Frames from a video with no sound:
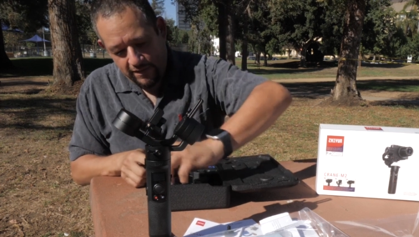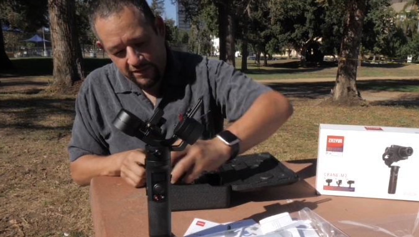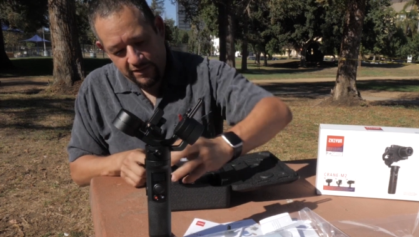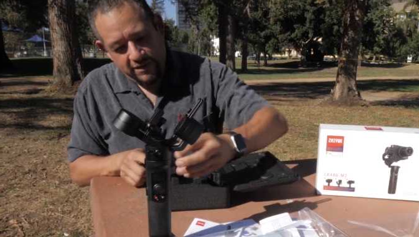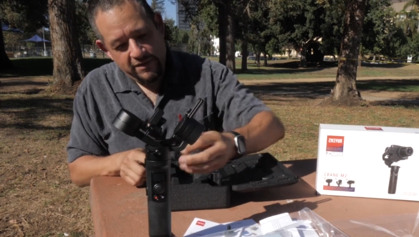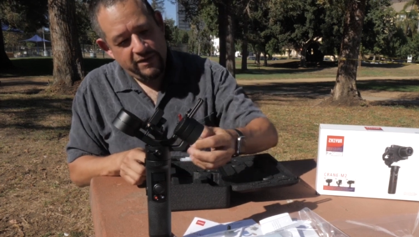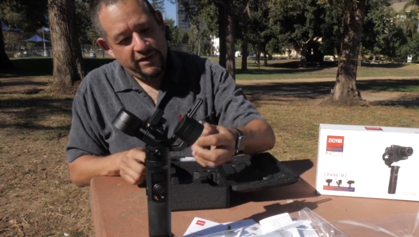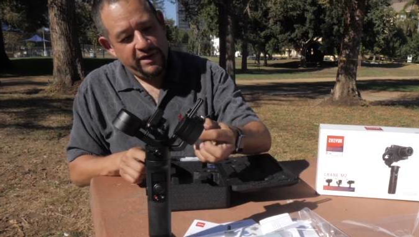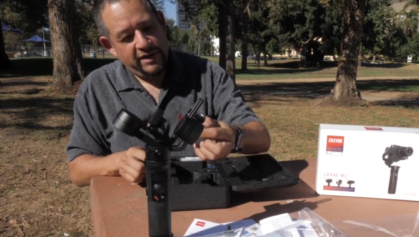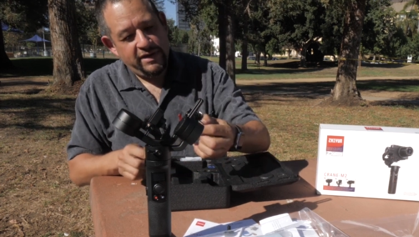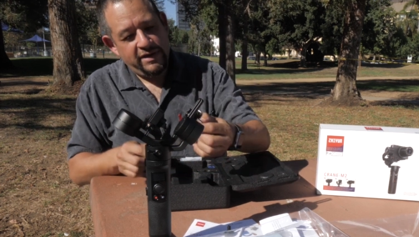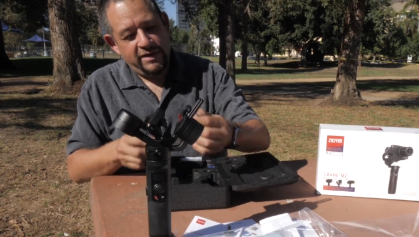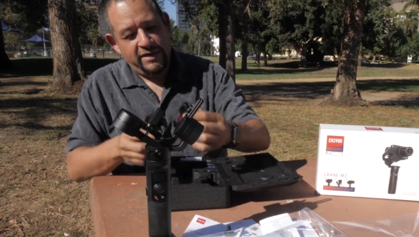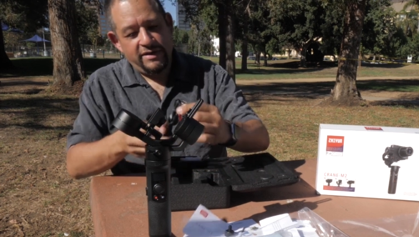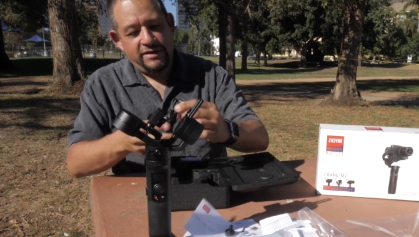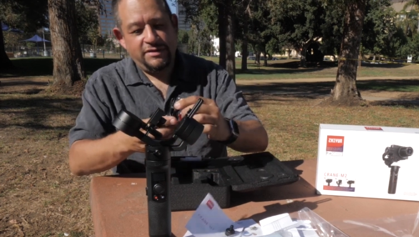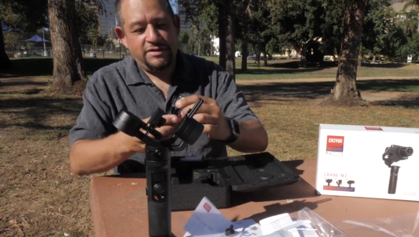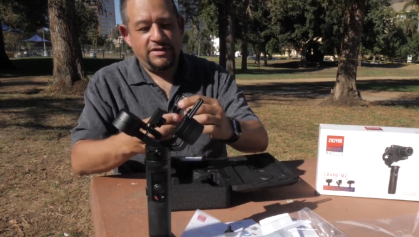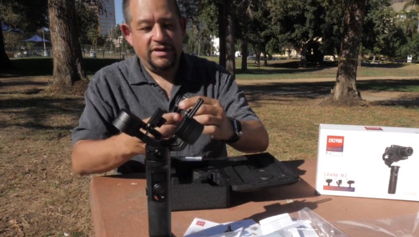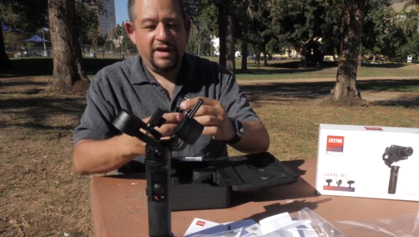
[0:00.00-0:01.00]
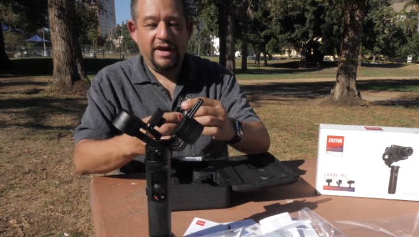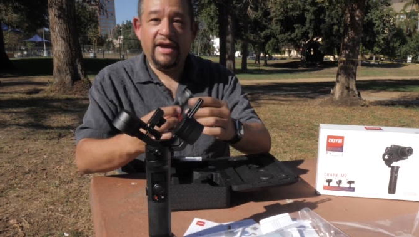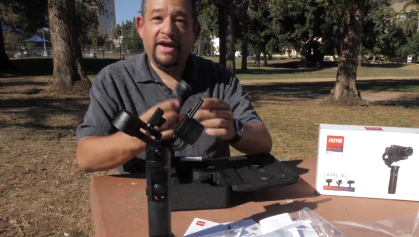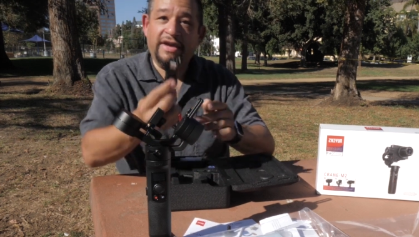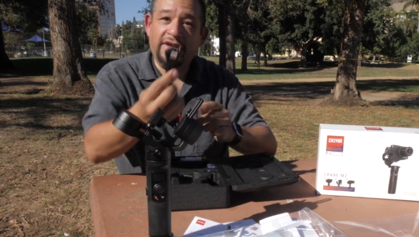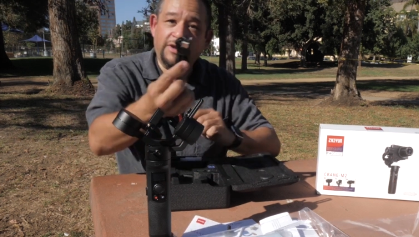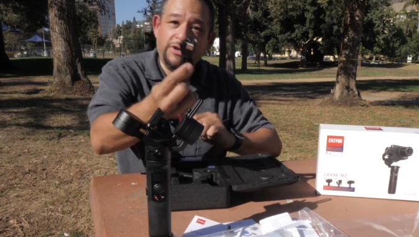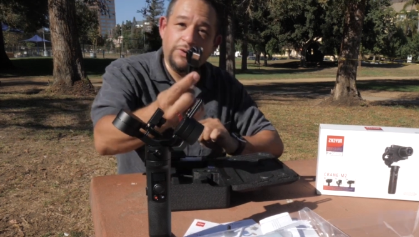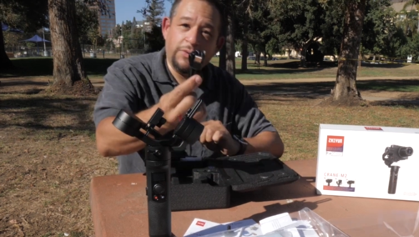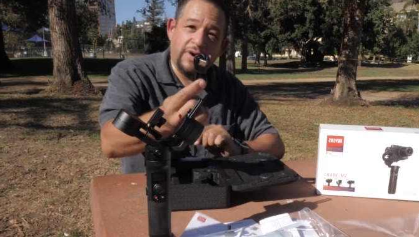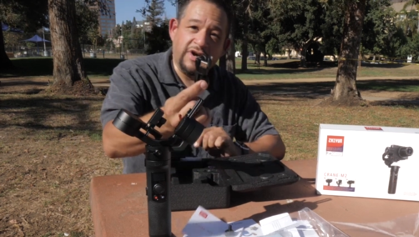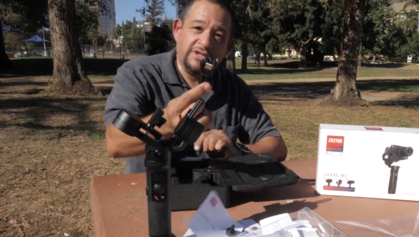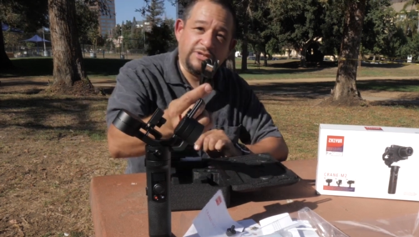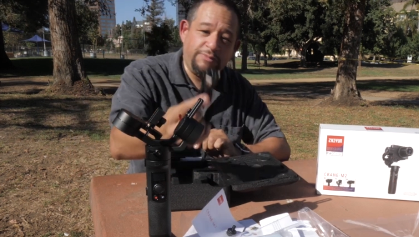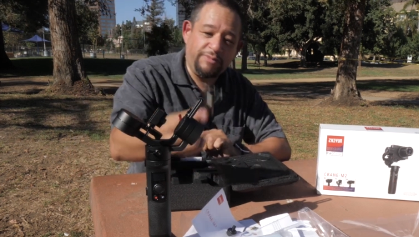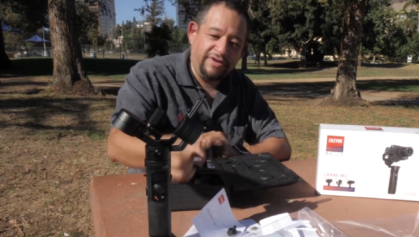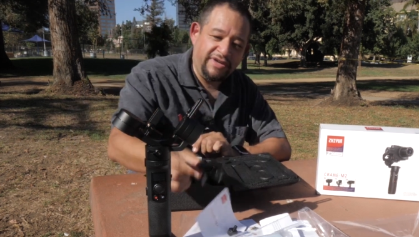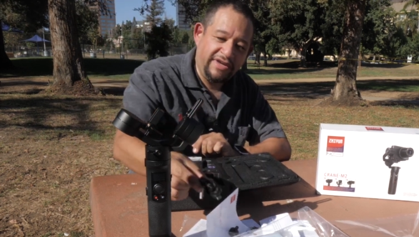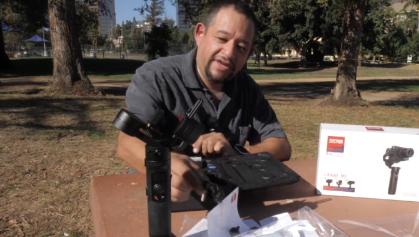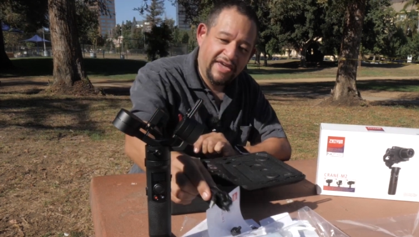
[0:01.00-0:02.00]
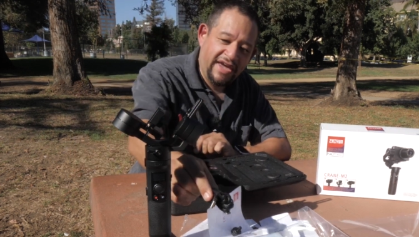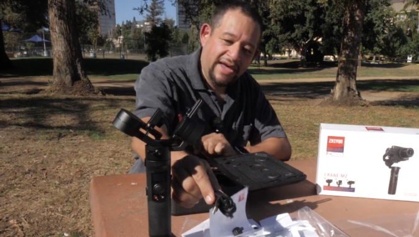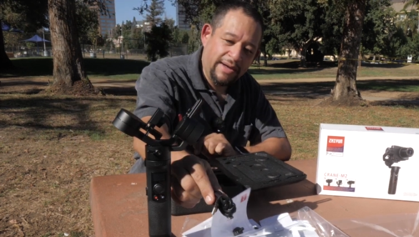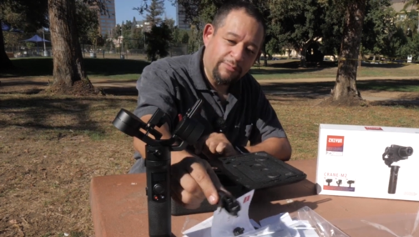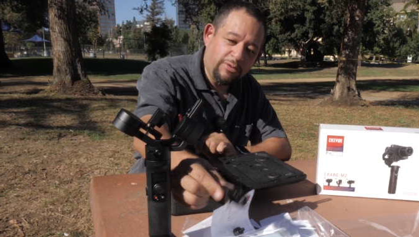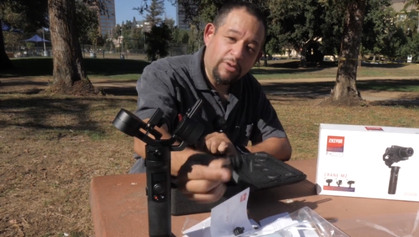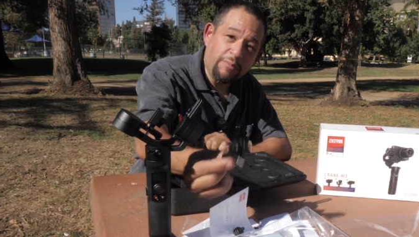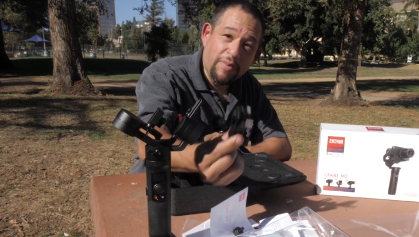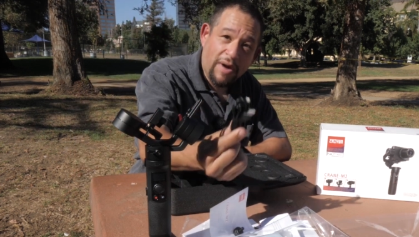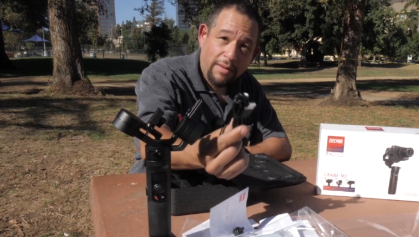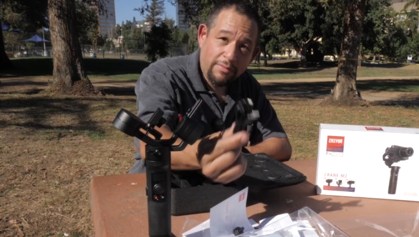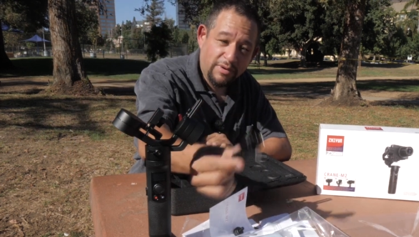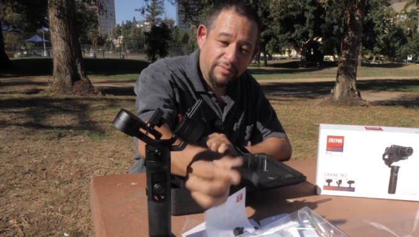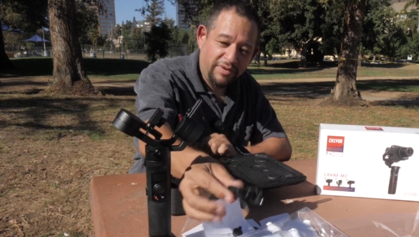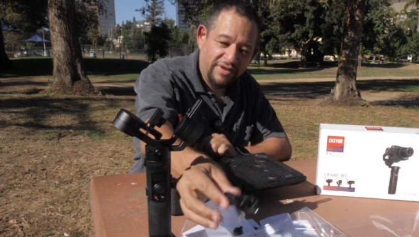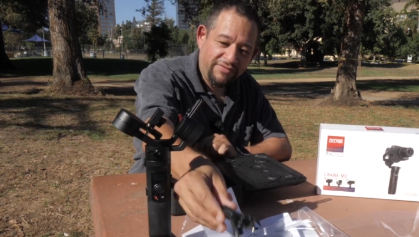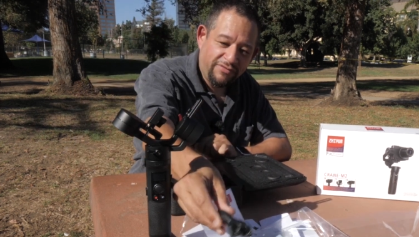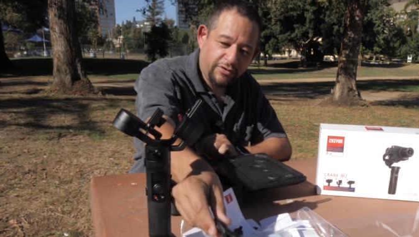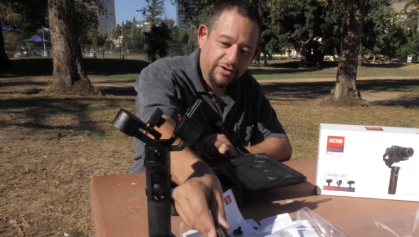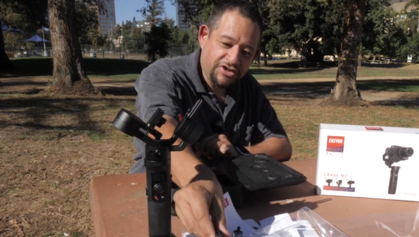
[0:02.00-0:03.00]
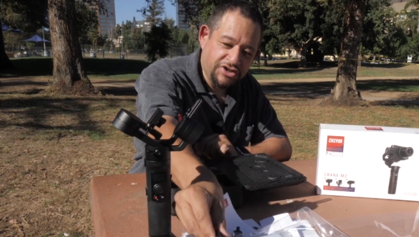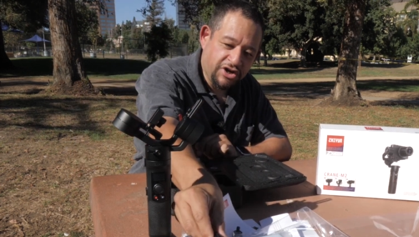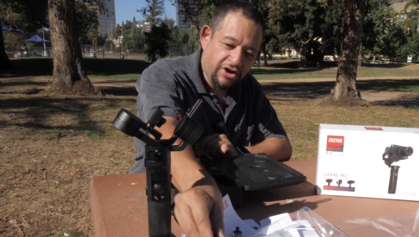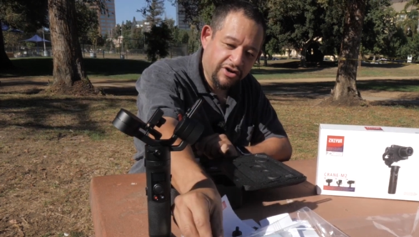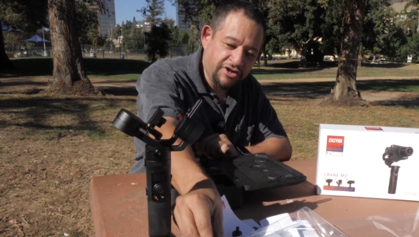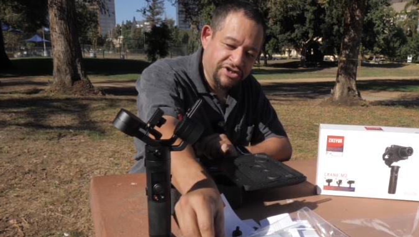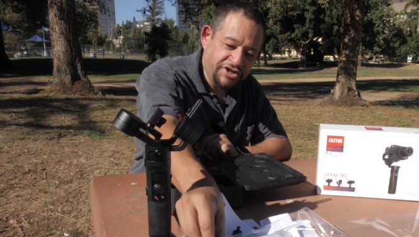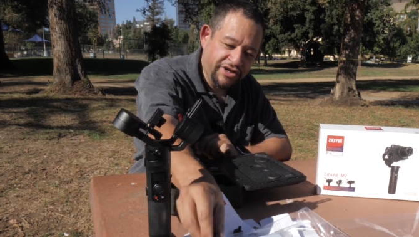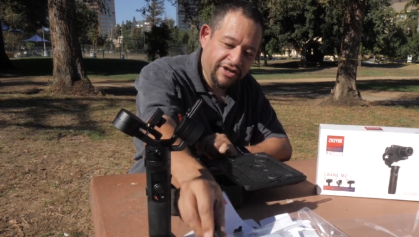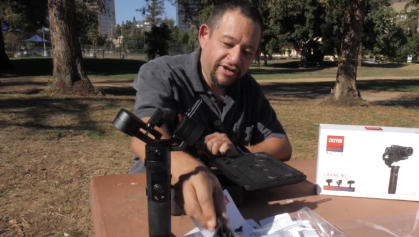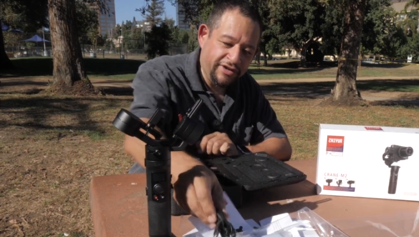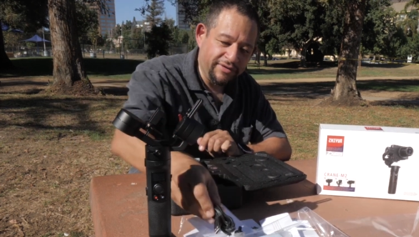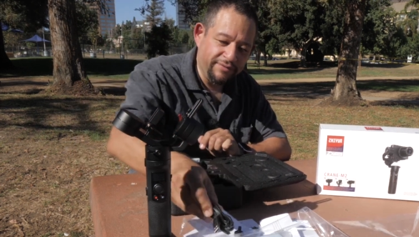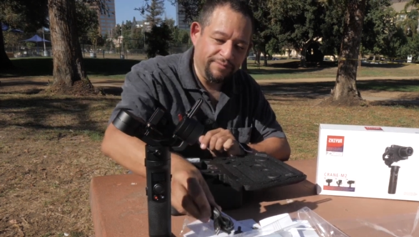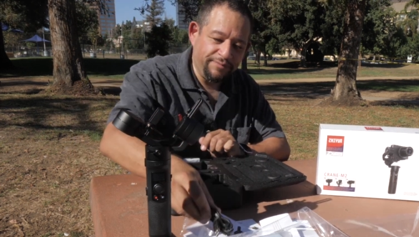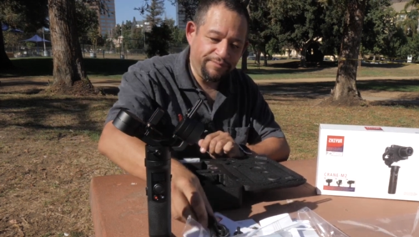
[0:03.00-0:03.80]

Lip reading: There is a USB cable, probably for charging it.